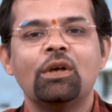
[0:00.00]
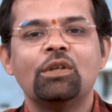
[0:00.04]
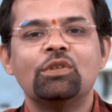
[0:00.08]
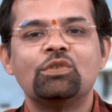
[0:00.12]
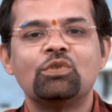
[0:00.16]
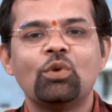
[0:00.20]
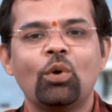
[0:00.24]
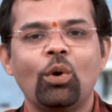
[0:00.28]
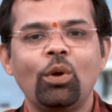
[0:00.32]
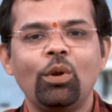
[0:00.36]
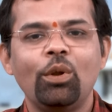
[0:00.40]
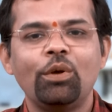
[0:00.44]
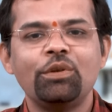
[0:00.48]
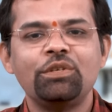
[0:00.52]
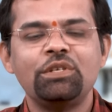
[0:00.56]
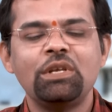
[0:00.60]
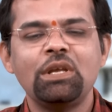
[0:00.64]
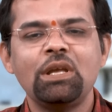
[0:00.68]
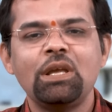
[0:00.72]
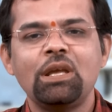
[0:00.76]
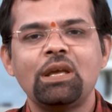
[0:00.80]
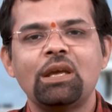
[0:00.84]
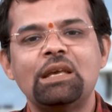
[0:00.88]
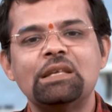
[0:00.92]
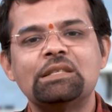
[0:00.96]

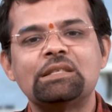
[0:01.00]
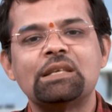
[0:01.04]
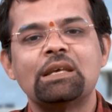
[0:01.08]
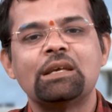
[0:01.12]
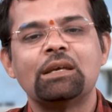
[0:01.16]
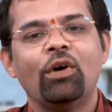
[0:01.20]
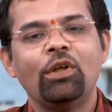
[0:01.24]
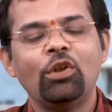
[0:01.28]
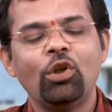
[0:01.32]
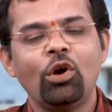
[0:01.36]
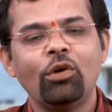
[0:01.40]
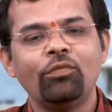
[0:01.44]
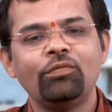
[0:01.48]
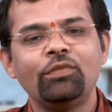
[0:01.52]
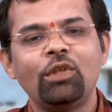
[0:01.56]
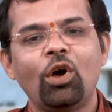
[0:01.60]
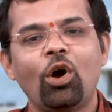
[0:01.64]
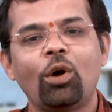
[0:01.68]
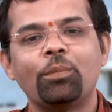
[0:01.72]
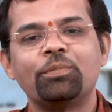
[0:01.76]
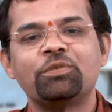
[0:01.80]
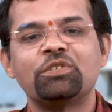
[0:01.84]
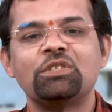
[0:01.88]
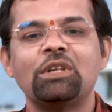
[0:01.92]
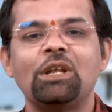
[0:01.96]
zoology is one of the
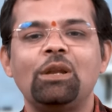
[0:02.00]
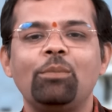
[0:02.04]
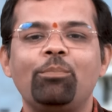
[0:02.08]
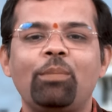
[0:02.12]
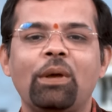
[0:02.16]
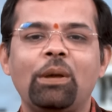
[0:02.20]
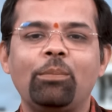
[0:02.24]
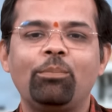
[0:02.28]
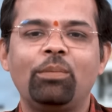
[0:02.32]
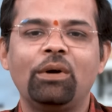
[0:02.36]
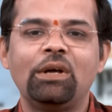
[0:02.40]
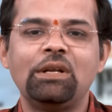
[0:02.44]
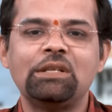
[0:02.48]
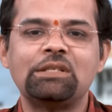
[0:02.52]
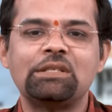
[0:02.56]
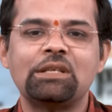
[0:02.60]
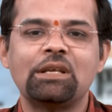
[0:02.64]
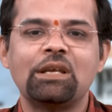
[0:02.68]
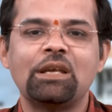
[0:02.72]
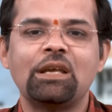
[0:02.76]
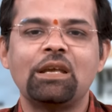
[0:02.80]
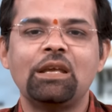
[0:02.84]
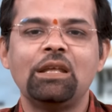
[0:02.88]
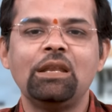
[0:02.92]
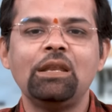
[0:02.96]
optional papers
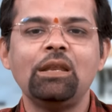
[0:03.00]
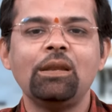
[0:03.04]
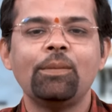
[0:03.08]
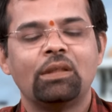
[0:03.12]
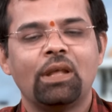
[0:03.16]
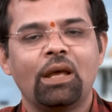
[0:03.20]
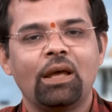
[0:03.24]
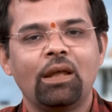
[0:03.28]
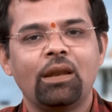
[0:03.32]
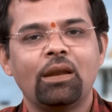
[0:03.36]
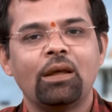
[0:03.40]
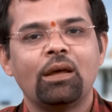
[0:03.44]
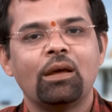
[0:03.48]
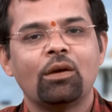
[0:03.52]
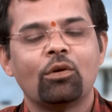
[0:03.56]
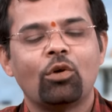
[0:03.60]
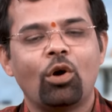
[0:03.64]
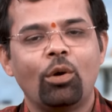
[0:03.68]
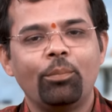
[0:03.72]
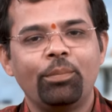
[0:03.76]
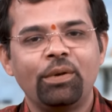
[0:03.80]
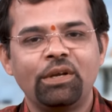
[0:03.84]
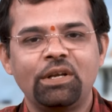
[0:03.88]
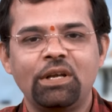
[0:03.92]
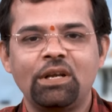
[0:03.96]
in their
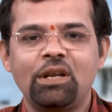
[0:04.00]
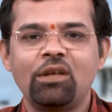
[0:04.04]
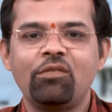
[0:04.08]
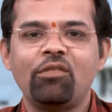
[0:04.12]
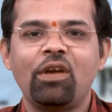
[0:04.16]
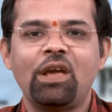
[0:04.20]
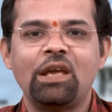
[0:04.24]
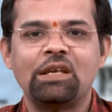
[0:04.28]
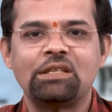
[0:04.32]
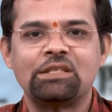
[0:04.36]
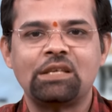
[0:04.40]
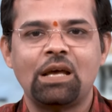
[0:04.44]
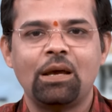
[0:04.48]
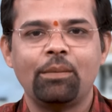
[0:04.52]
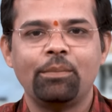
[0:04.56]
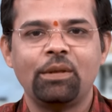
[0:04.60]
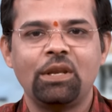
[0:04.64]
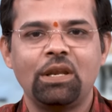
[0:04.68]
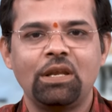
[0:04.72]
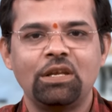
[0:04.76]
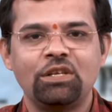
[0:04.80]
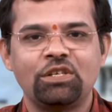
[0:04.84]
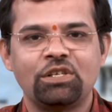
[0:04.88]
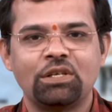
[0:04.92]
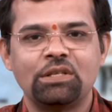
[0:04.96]
competitive
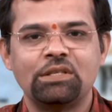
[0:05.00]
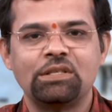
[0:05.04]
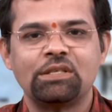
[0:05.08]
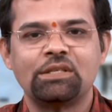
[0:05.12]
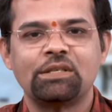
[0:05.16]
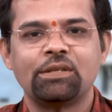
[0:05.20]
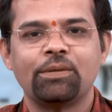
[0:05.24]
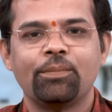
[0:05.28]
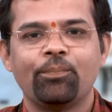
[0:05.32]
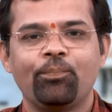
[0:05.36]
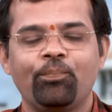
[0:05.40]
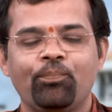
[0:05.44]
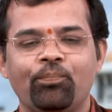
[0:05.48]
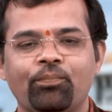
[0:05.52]
examinations.